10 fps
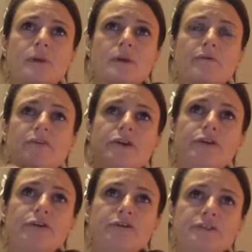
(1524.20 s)
very
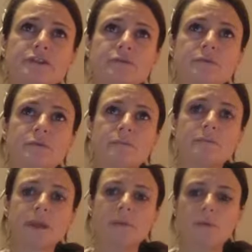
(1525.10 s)
often
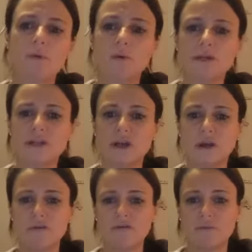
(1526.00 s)
people want to
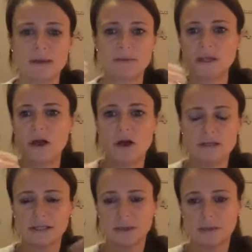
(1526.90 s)
go from, there was
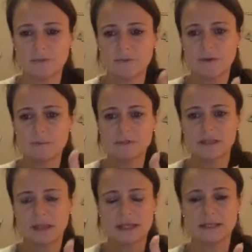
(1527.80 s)
hearts and thumbs
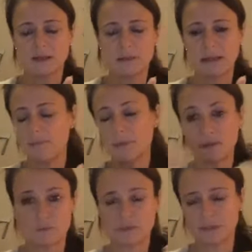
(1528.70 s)
and things going then, but I
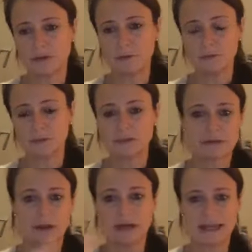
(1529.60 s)
wasn't
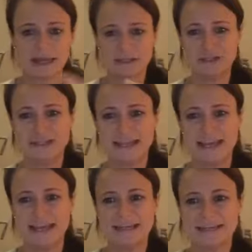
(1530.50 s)
kind of catching the
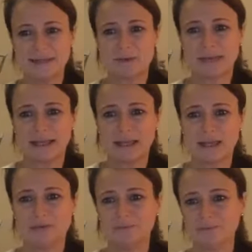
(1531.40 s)
tail end. So thank you.